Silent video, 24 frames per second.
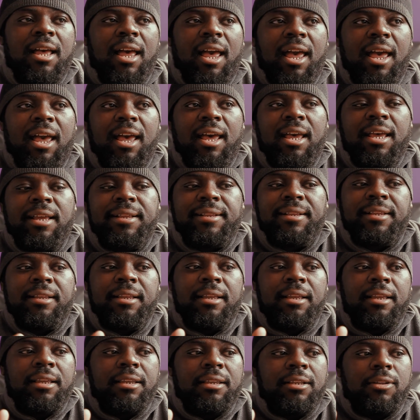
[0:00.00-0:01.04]
and
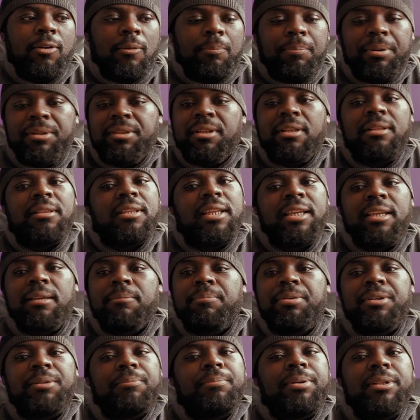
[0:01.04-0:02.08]
you know, put the link,
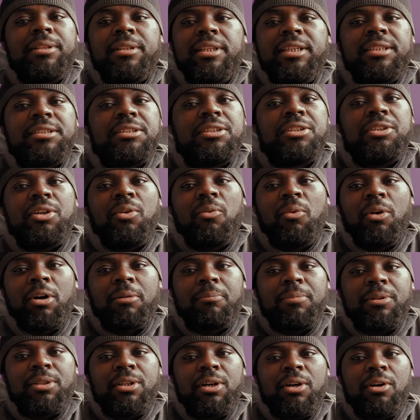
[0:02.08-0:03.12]
put put links to your work
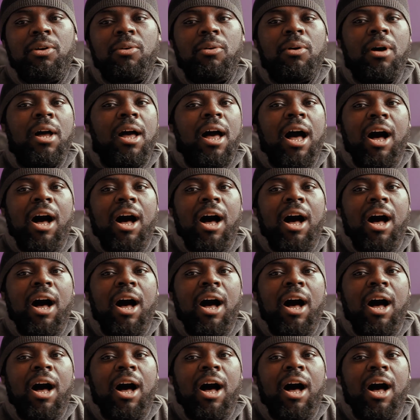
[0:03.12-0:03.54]
below.